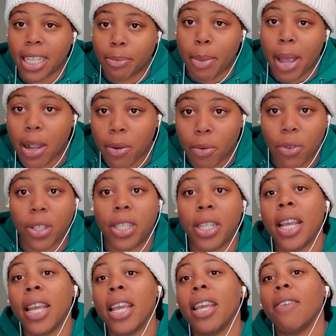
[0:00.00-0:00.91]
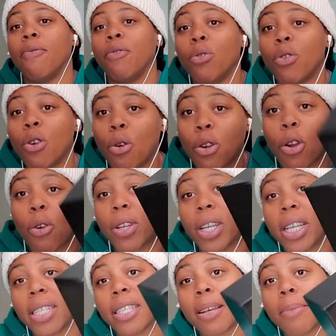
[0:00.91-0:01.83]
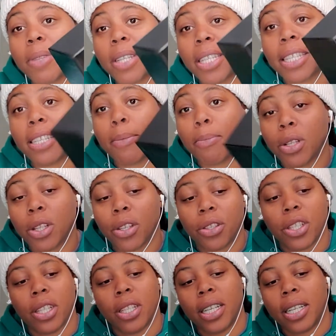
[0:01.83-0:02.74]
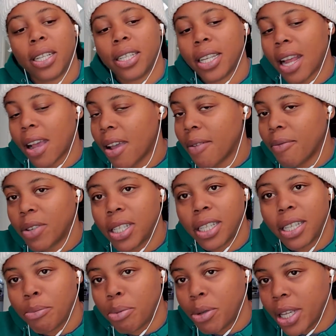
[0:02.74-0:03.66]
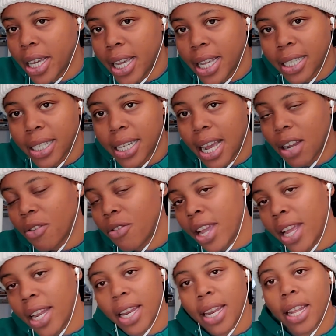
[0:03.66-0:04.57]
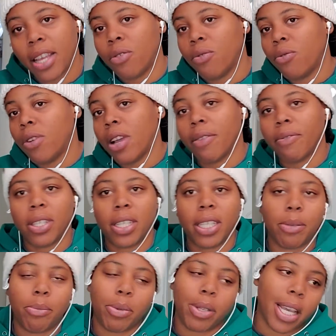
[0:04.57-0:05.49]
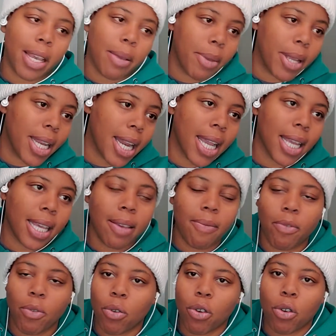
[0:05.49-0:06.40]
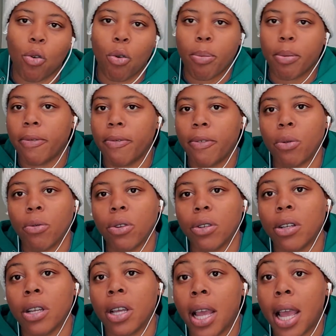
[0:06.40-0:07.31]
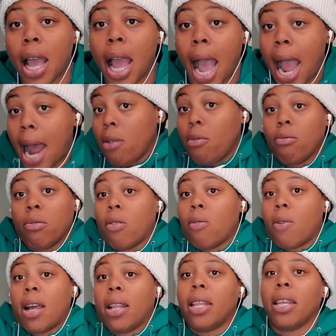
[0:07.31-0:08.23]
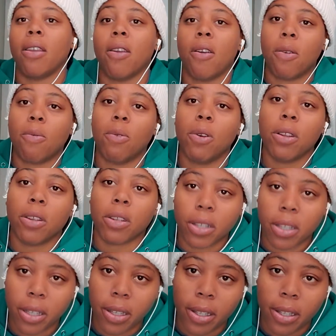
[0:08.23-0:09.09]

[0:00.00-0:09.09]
backwards if you don't go get something similar to this. Now, every CPA is not created equal. Every CPA may not give you a corporate folder. I don't know how they all work.